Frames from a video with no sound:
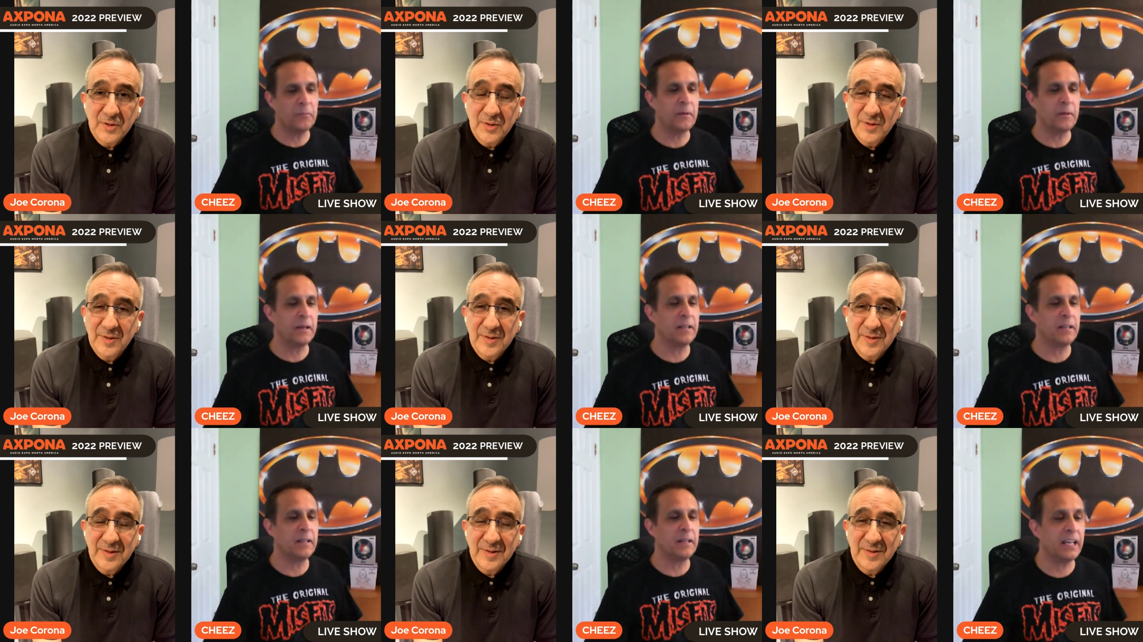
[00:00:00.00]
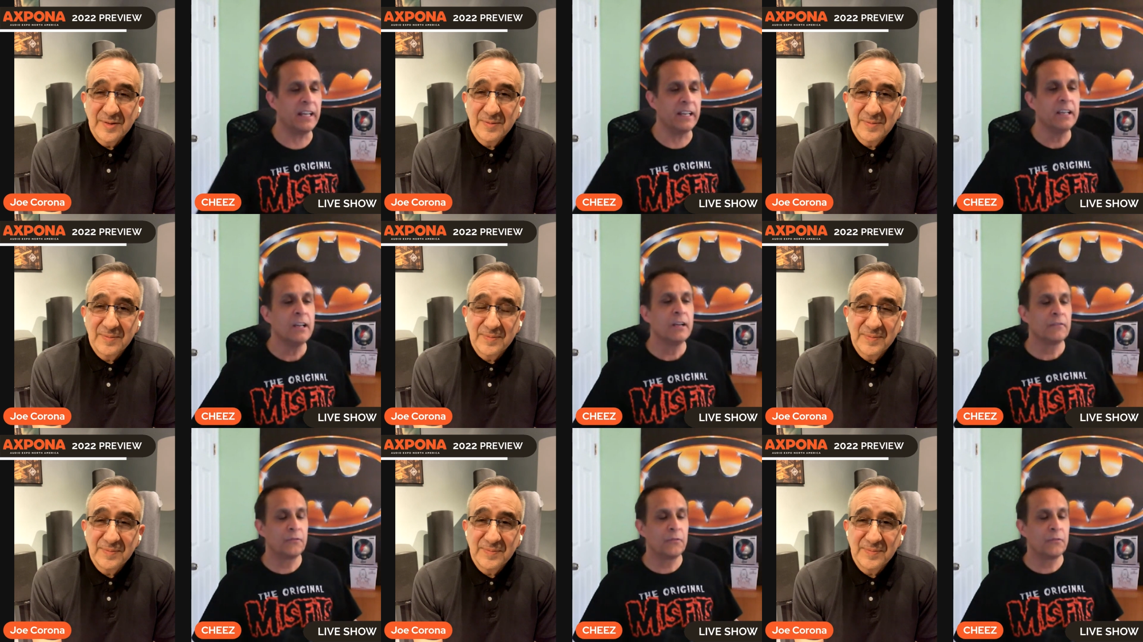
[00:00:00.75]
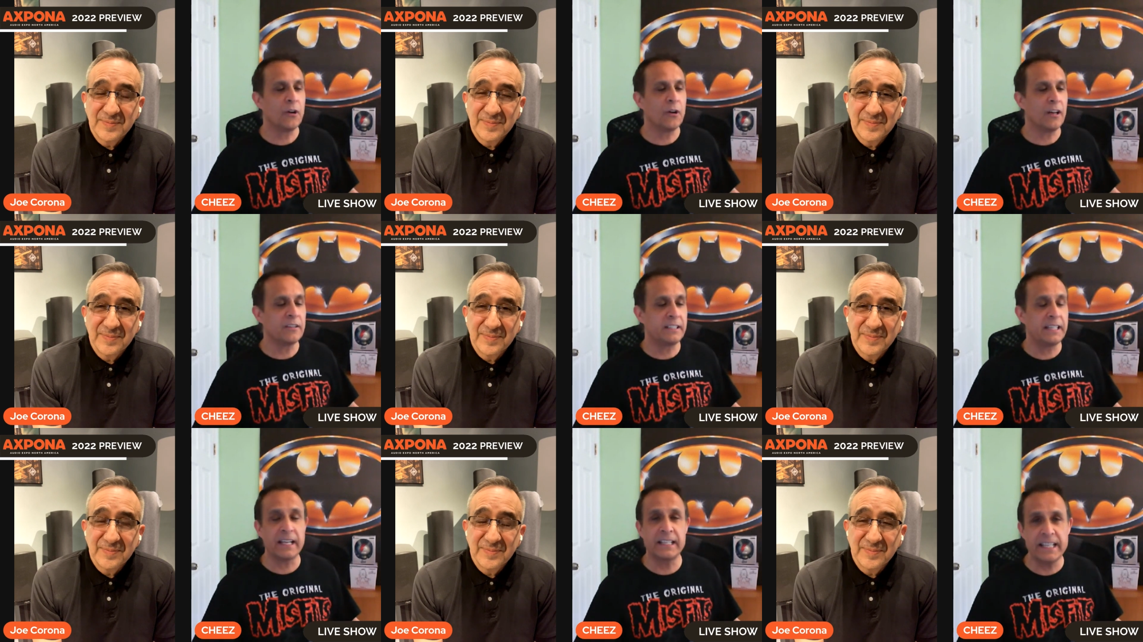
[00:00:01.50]
Speaker 1: But like you said, for uh, the
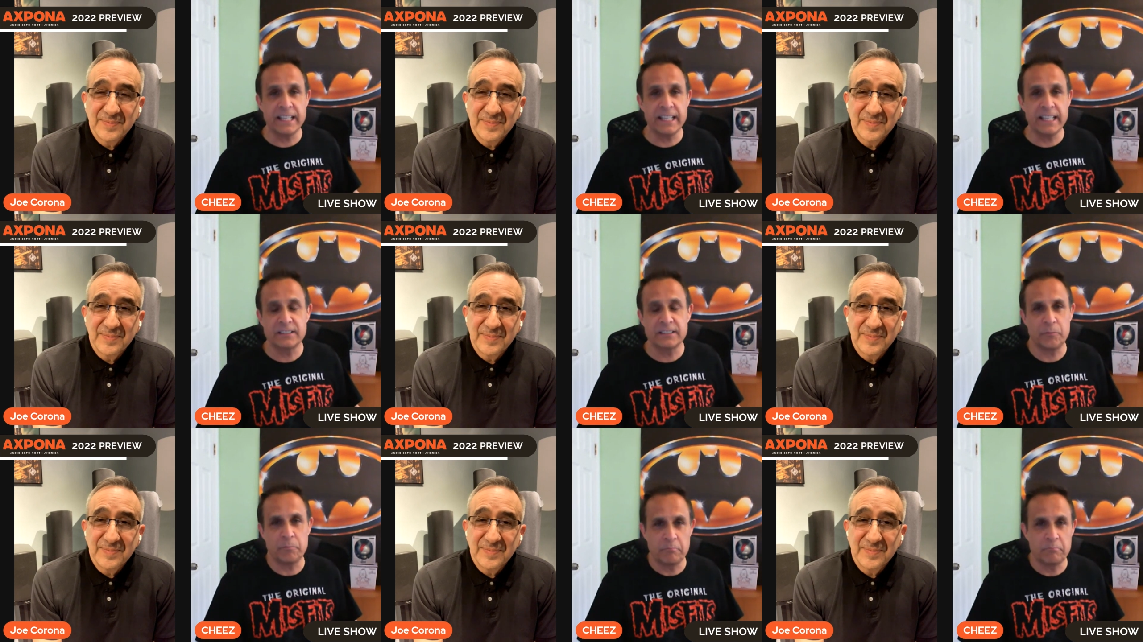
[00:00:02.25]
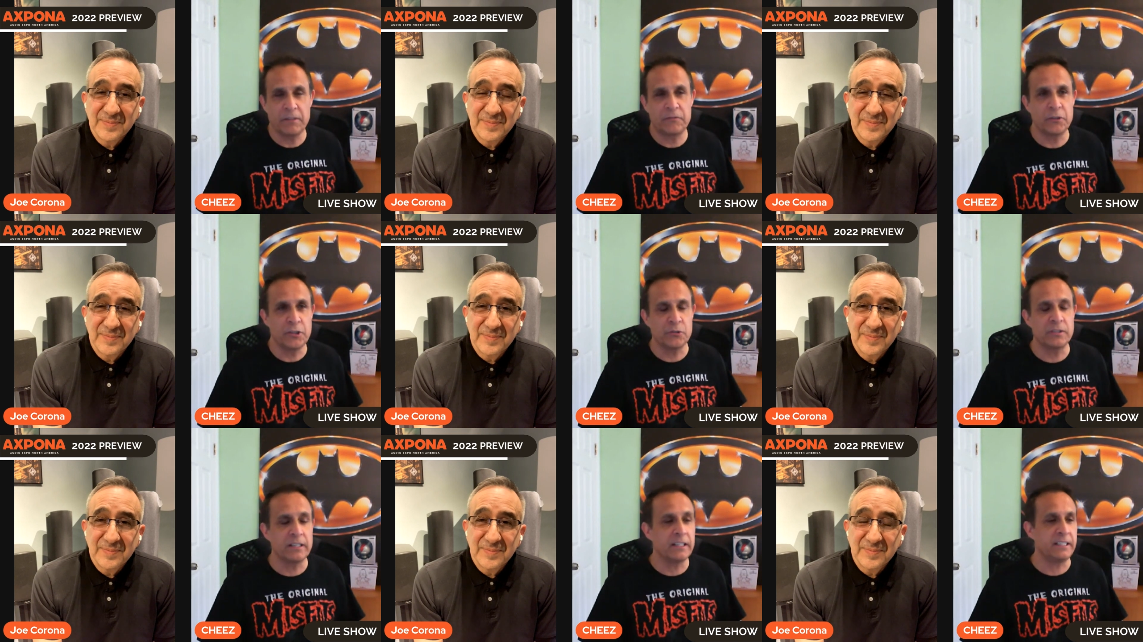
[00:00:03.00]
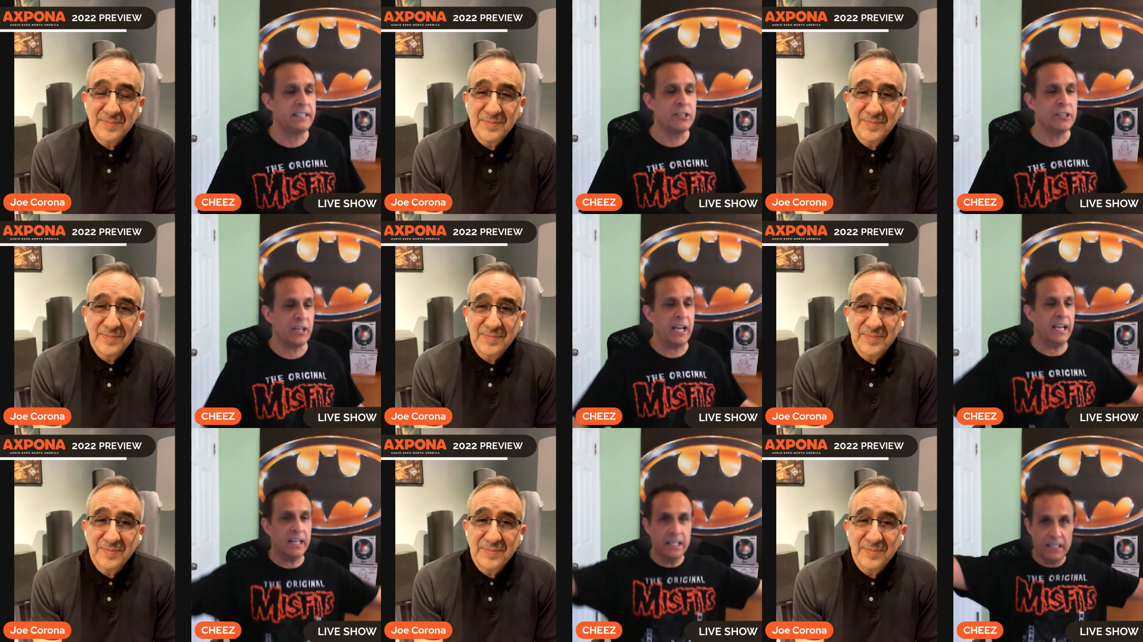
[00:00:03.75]
Technics, you, if you're using it to
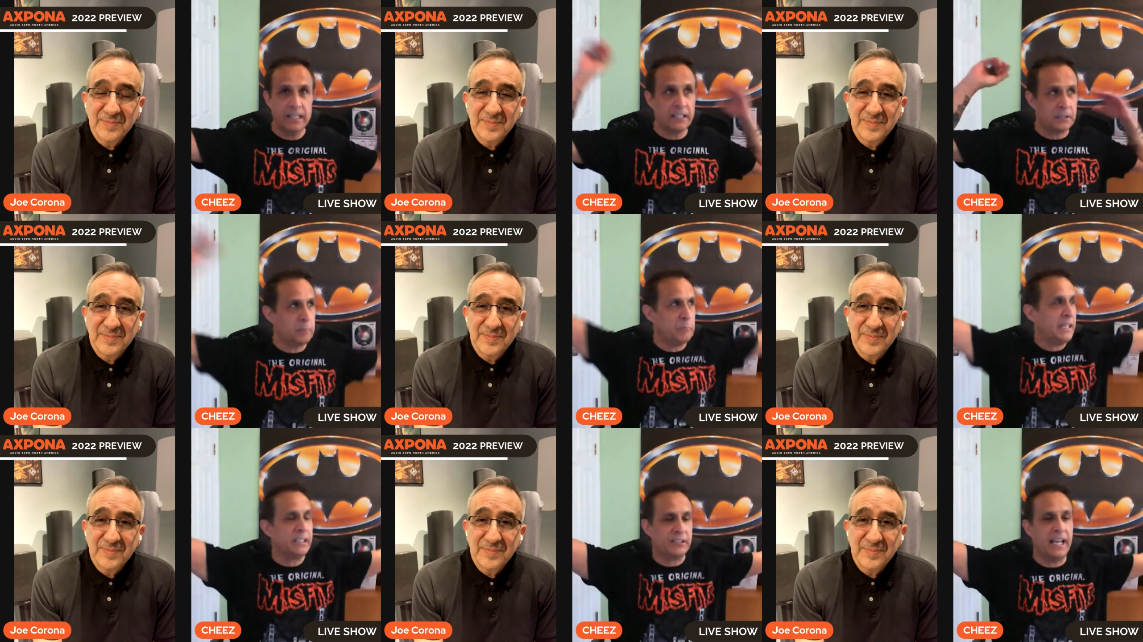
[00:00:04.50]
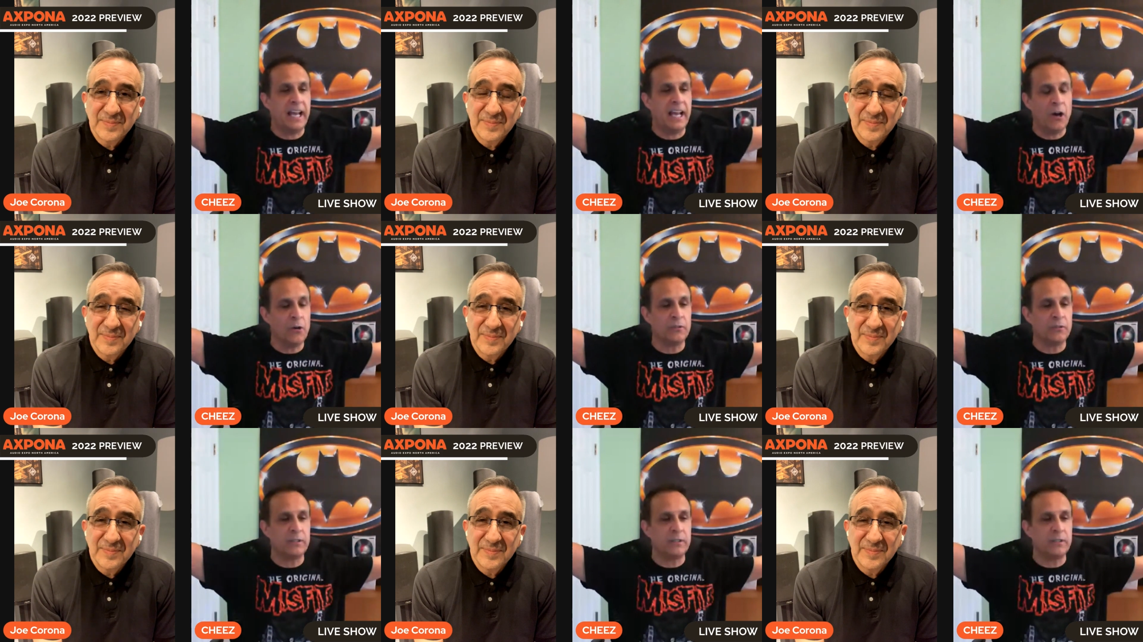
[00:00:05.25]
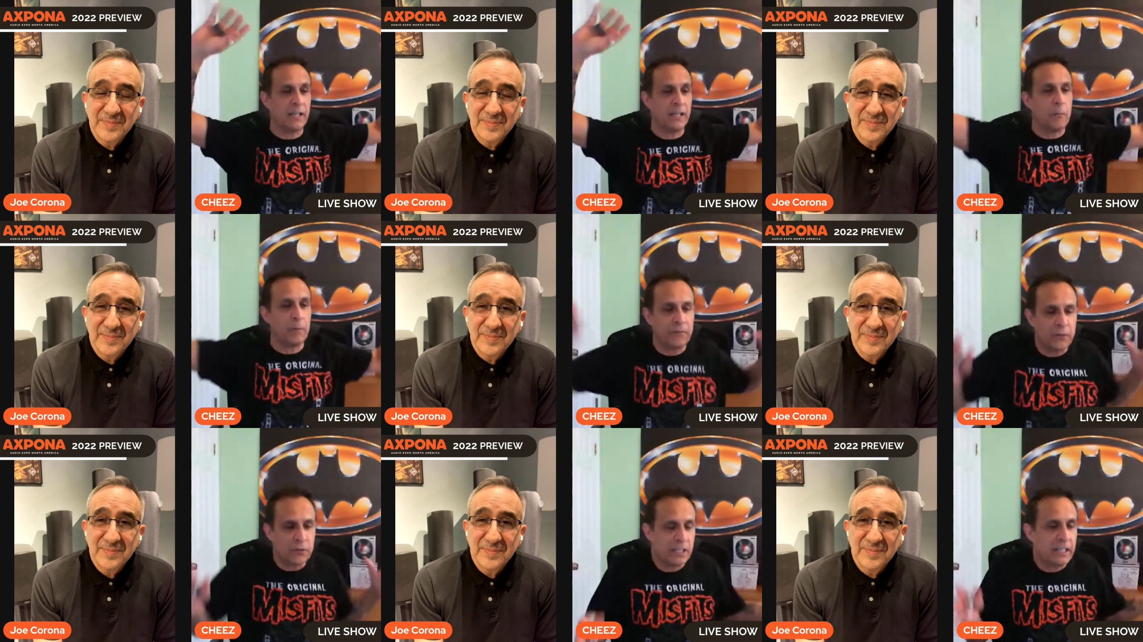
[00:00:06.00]
DJ, it's a big sound and it's for loud. But if
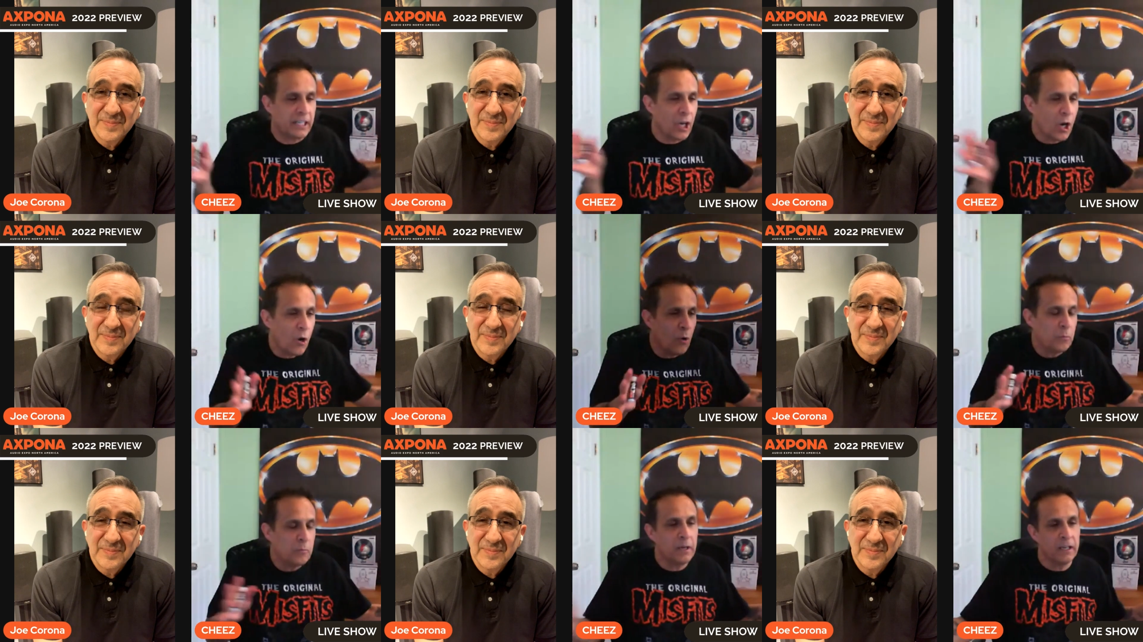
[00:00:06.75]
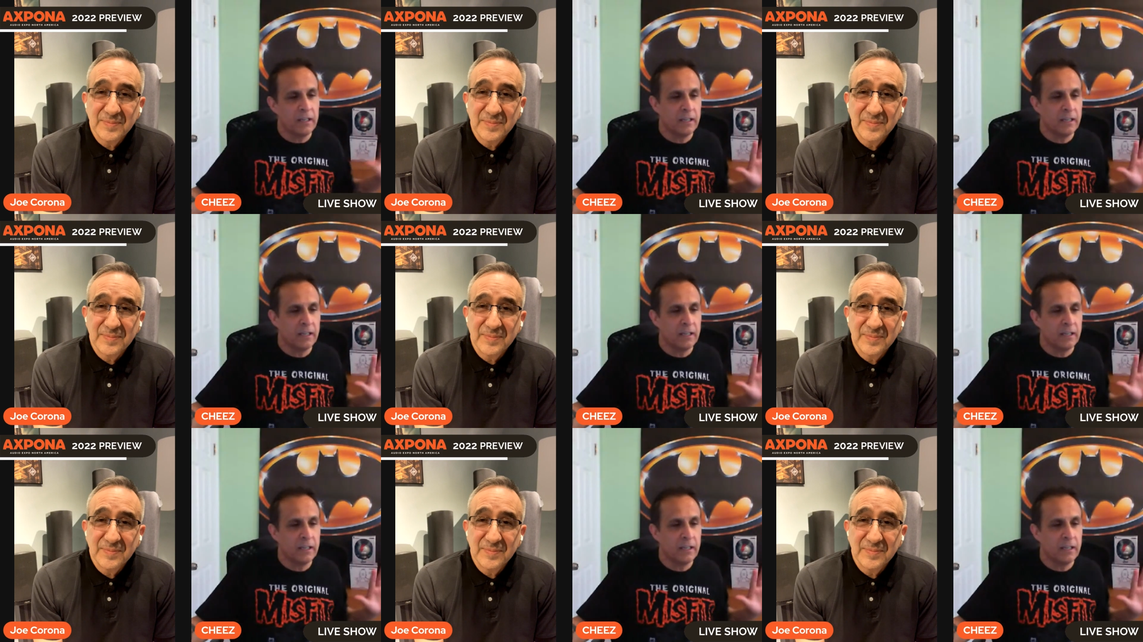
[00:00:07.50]
you're sitting at home